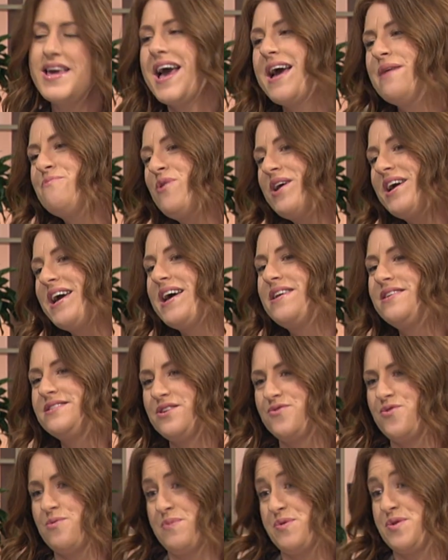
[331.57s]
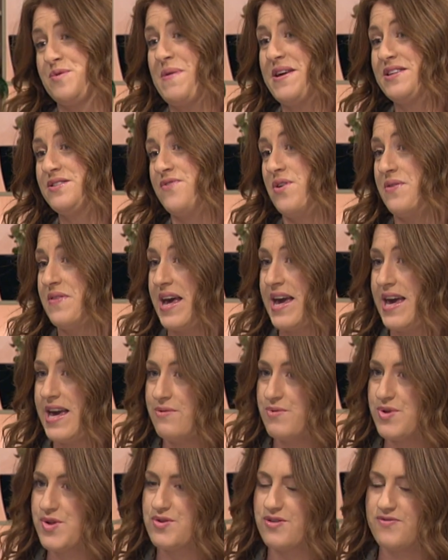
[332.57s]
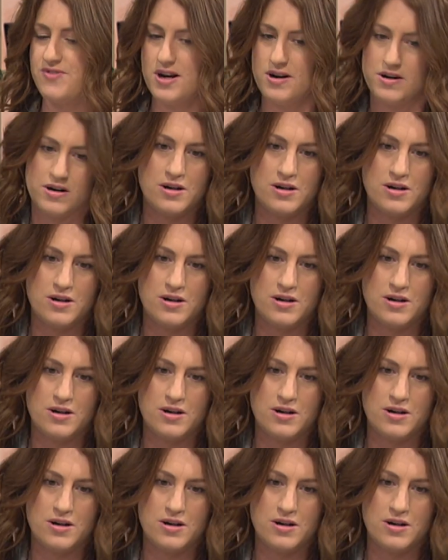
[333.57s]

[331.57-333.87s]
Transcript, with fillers: And we had a different perspective on that. He was sort of like,